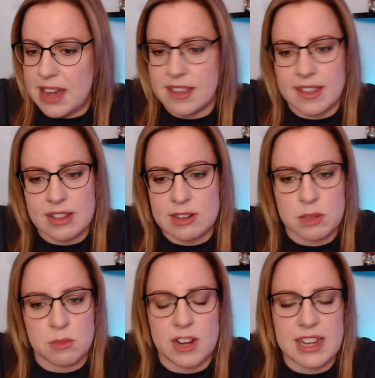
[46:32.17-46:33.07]
I think there's
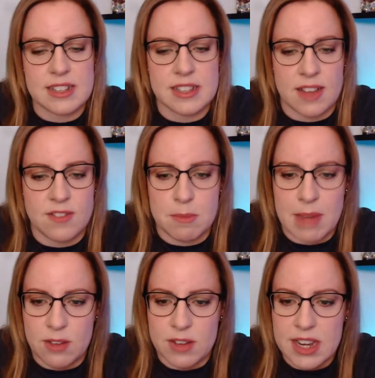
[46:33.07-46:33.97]
some great stuff
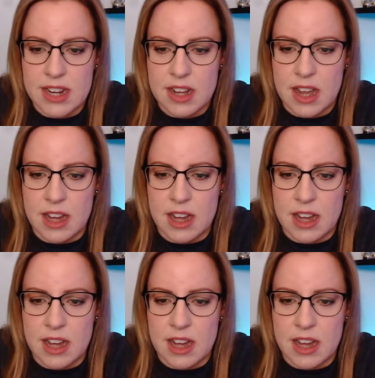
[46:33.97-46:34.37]
about it.